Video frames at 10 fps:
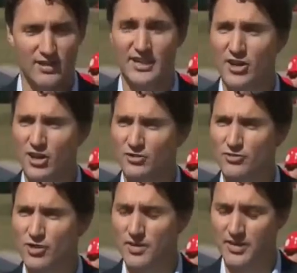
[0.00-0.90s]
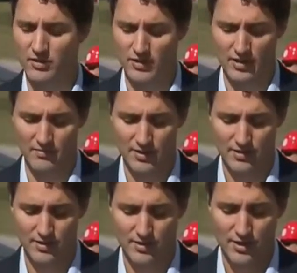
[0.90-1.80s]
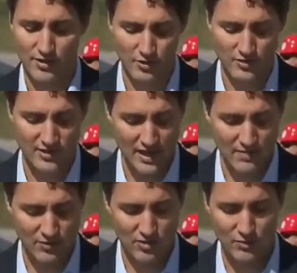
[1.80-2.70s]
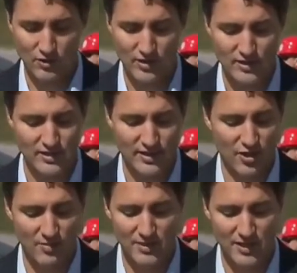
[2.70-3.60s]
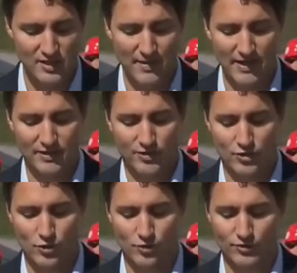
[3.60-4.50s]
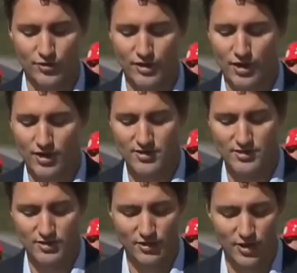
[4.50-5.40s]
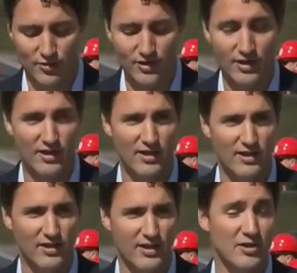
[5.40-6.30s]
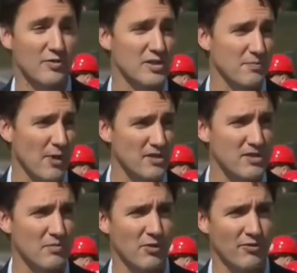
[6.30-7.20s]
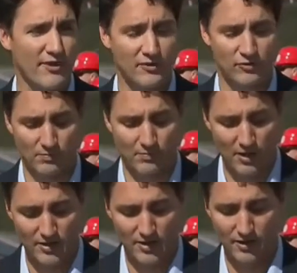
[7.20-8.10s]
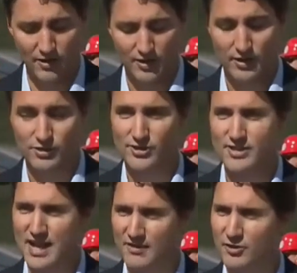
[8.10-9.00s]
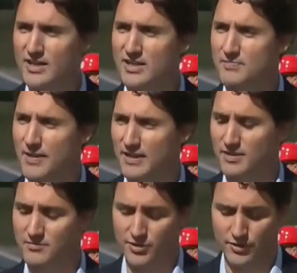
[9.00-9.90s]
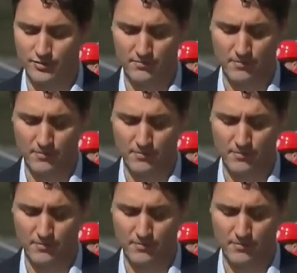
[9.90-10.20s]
cannot grow without them. Those same communities cannot be expected to shoulder the costs alone, and a responsible federal partner should never expect them to.